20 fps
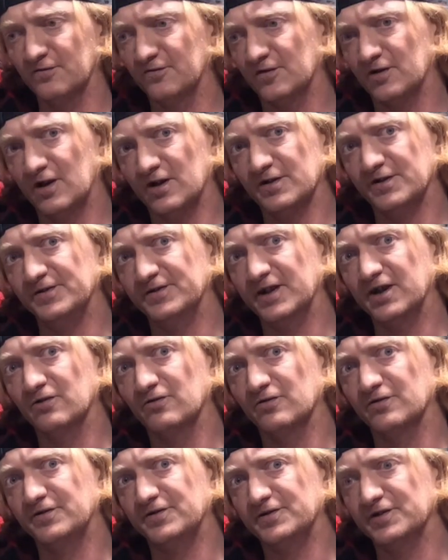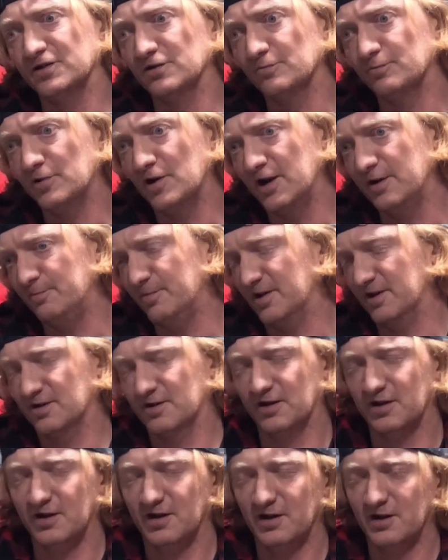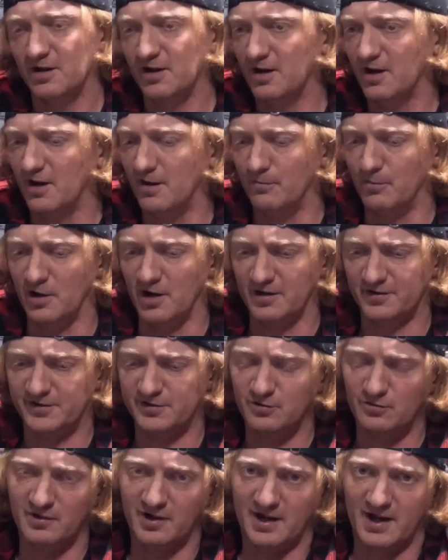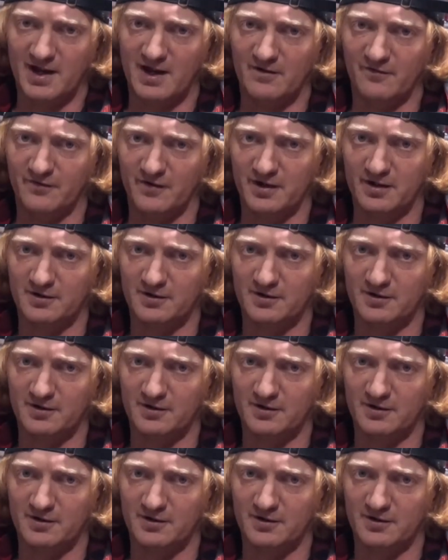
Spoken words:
of stainless steel piping. I bought 2.5